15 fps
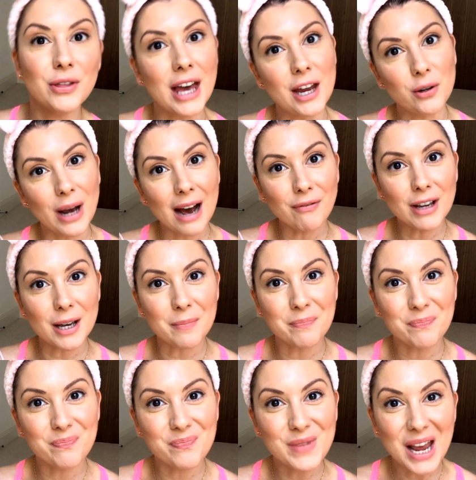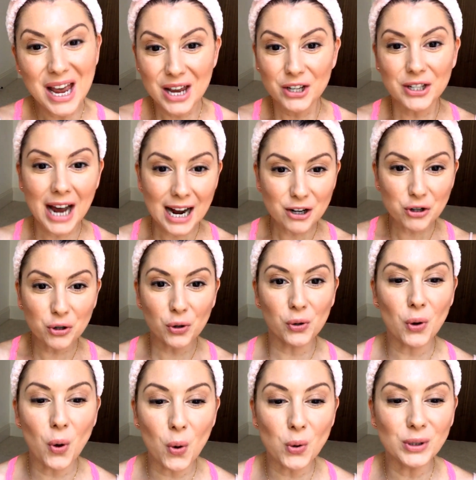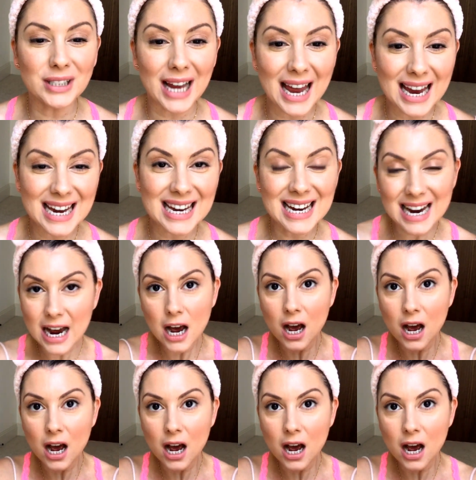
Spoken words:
There you have it. Natural all day,